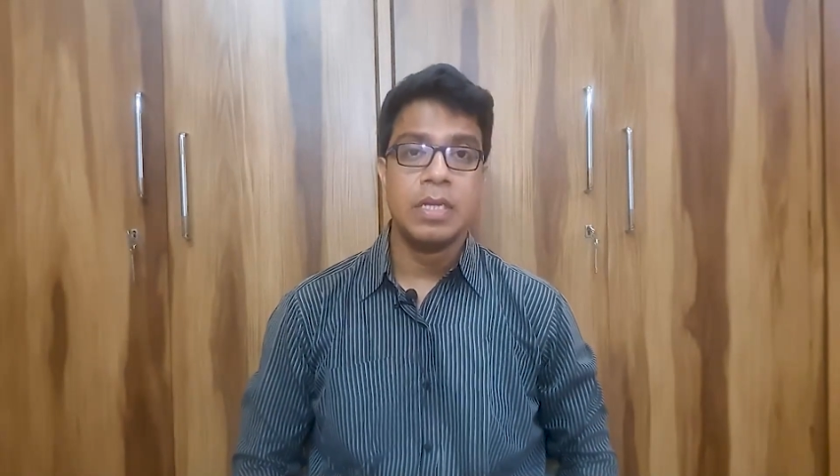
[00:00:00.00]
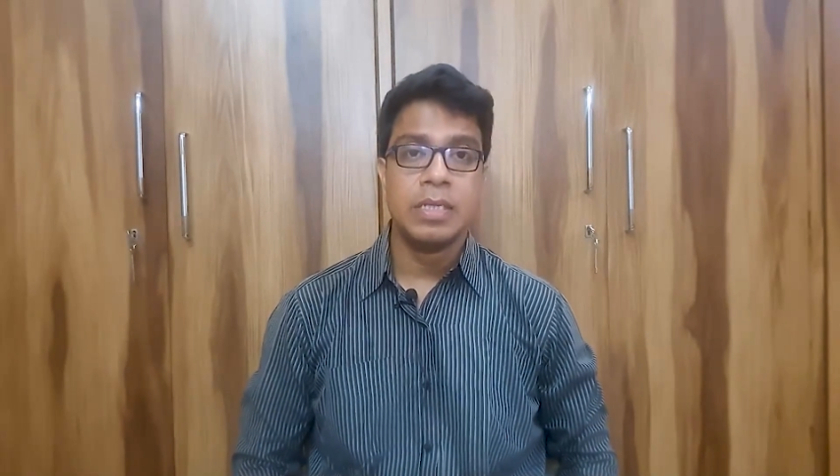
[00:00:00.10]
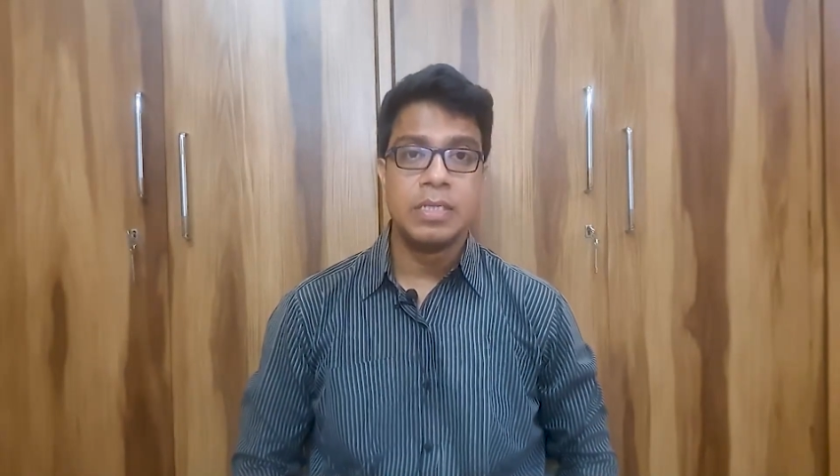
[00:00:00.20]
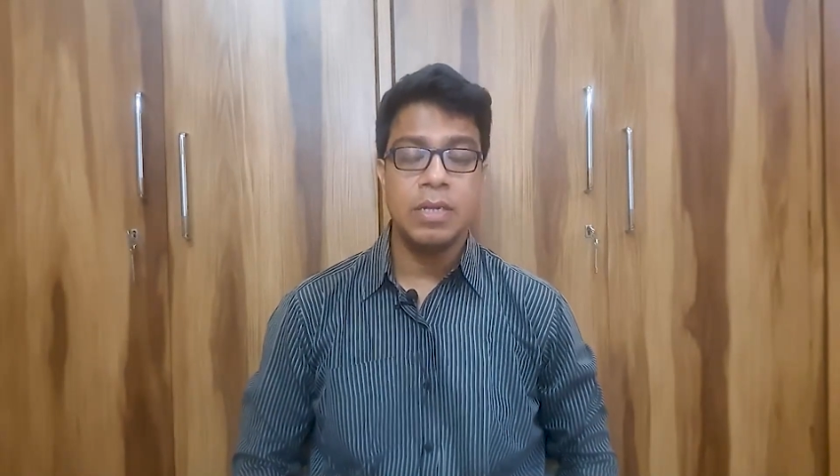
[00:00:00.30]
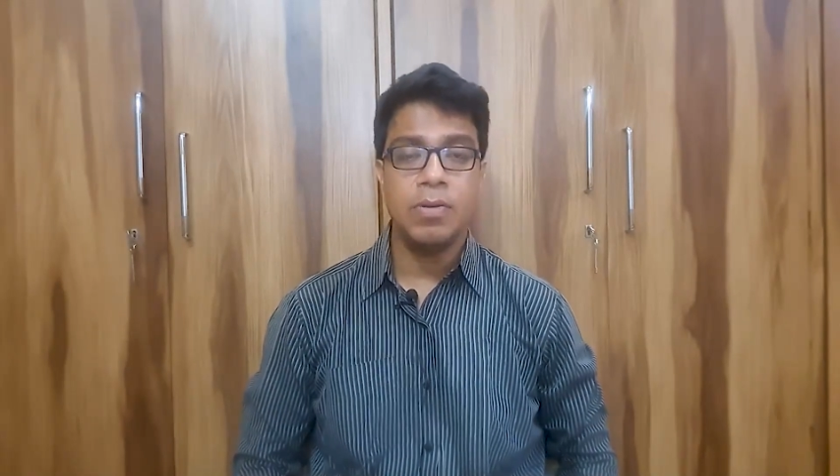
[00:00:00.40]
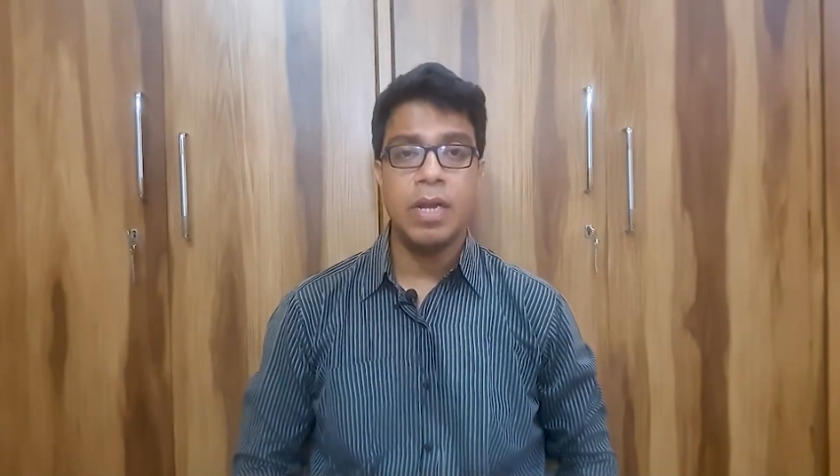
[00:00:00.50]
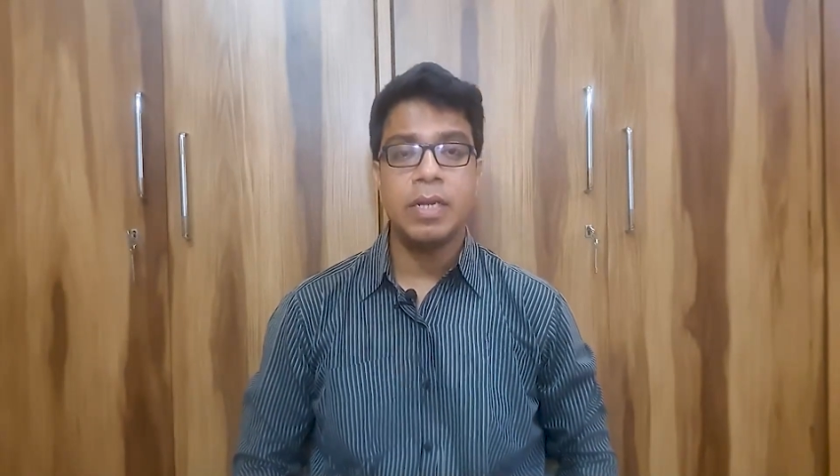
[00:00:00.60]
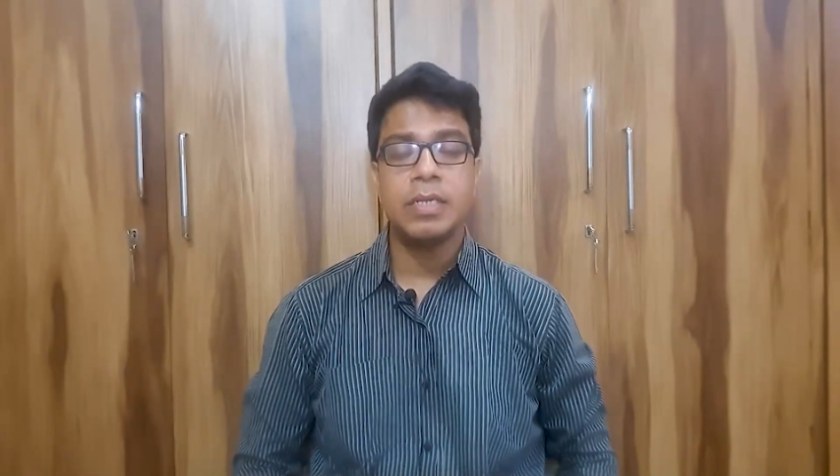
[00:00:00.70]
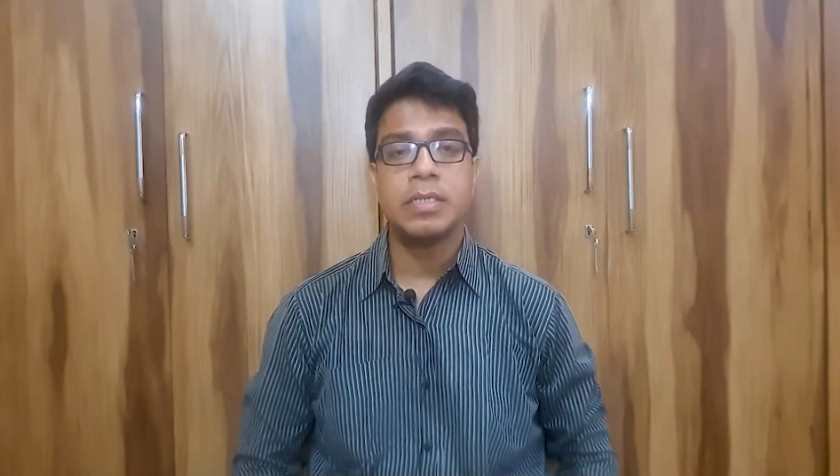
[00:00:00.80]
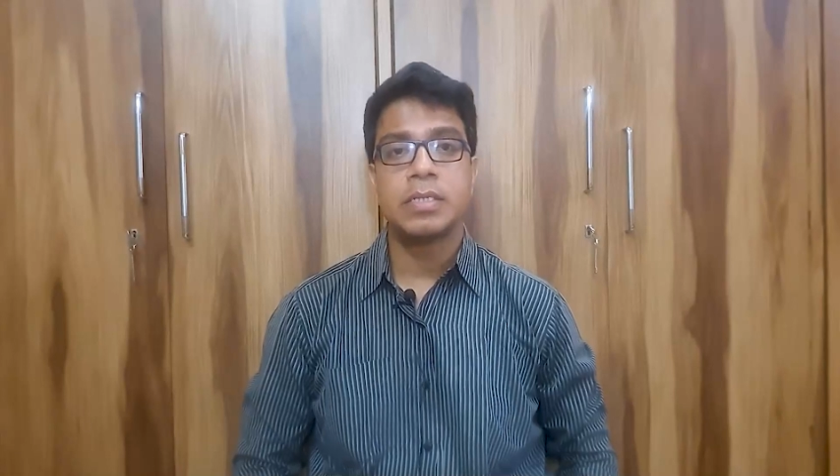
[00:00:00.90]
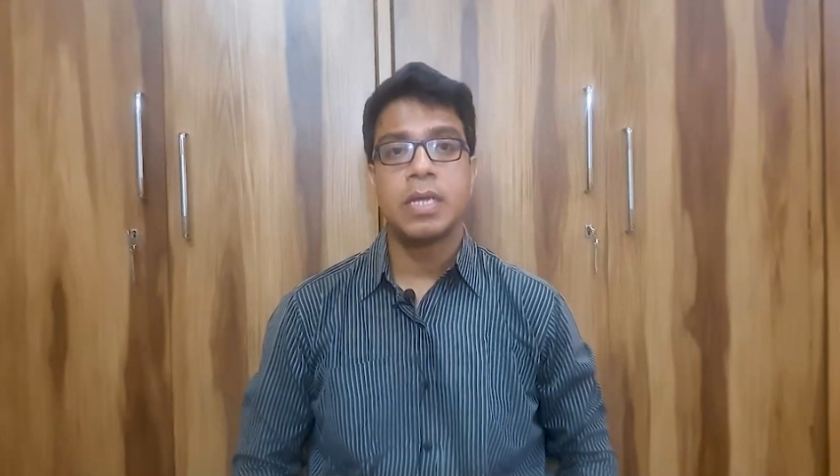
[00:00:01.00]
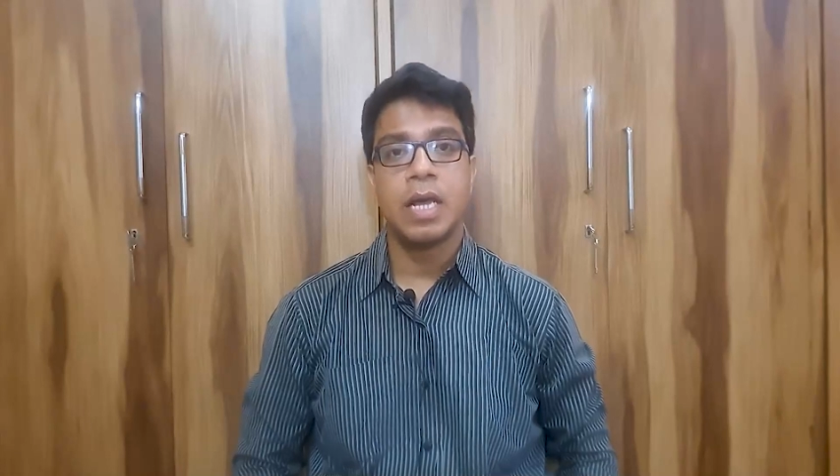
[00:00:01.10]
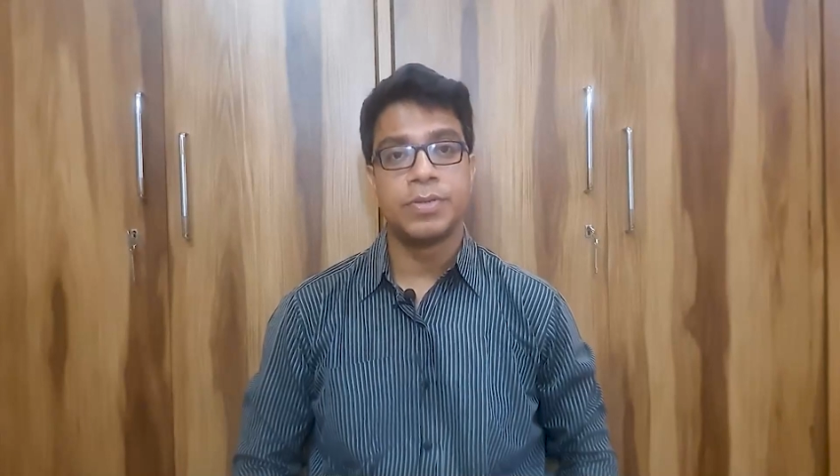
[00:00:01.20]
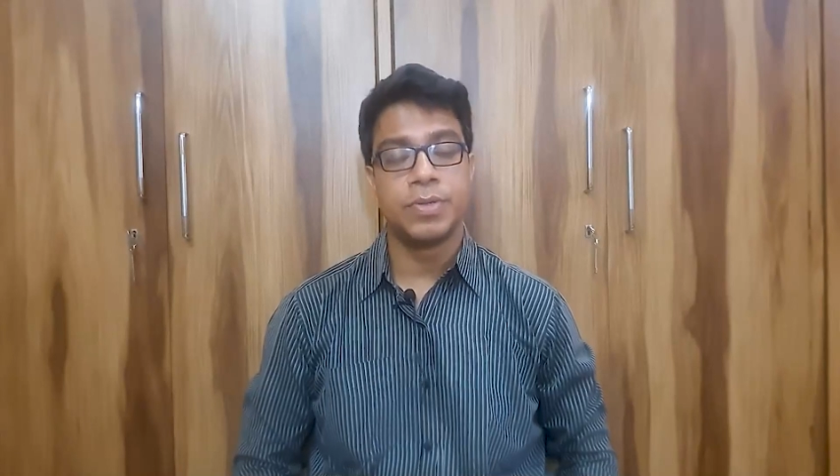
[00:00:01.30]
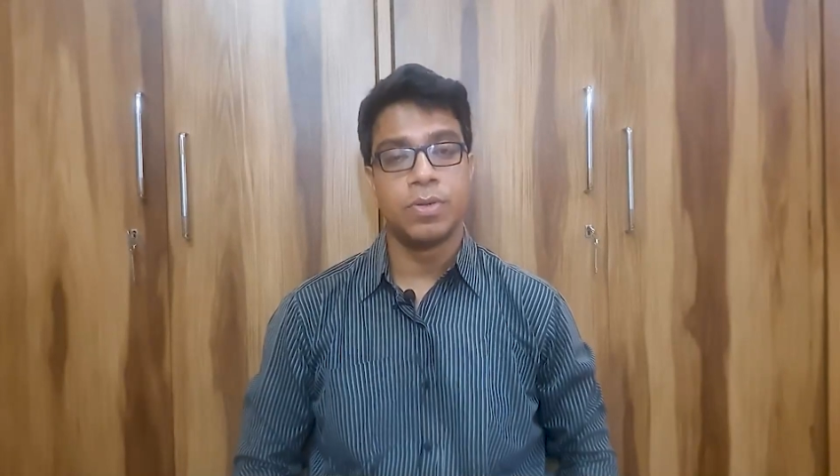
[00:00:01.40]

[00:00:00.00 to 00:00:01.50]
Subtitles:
Cellulitis, as we